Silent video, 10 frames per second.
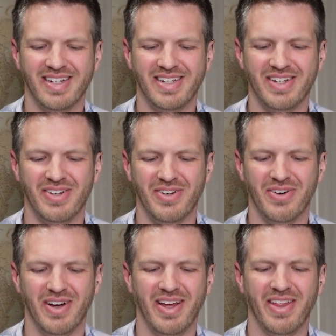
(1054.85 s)

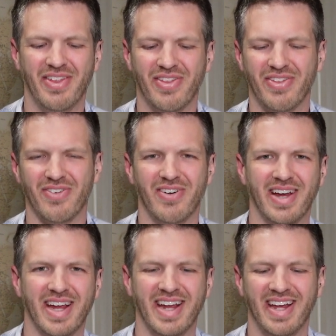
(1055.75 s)
2,
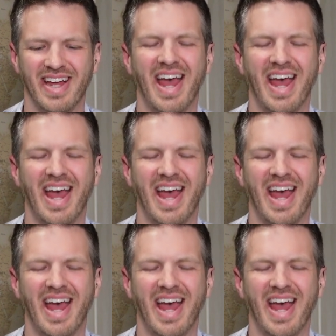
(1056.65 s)
3